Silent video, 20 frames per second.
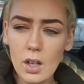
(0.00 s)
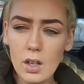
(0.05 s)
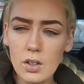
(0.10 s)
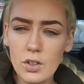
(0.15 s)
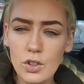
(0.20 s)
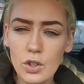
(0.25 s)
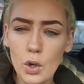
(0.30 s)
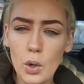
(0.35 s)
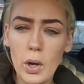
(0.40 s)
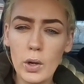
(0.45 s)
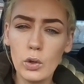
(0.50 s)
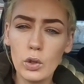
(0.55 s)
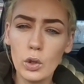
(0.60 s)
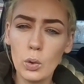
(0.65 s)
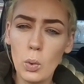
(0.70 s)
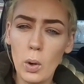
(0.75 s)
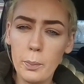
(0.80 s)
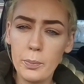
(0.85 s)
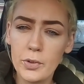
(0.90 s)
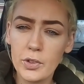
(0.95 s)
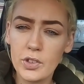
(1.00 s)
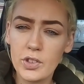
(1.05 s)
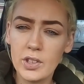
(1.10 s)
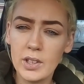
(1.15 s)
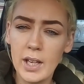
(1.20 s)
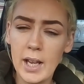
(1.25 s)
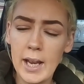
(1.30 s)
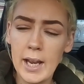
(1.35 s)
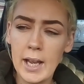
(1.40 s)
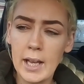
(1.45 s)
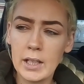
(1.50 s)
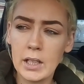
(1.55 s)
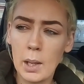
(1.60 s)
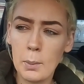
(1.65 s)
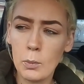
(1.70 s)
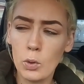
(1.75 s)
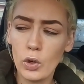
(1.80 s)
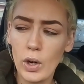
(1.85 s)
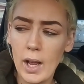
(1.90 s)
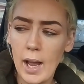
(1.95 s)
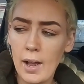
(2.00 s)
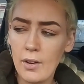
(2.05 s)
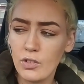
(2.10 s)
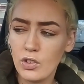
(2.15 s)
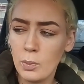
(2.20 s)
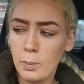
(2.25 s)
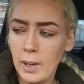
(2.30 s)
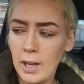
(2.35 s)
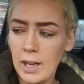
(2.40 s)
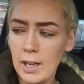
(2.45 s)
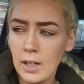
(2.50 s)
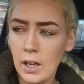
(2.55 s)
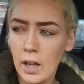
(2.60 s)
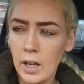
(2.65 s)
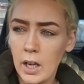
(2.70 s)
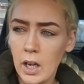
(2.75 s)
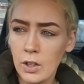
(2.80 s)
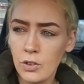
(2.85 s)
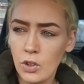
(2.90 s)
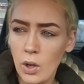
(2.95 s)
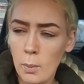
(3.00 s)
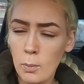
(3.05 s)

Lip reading: So I'm going to go up there today and I'm going to have to pay, like,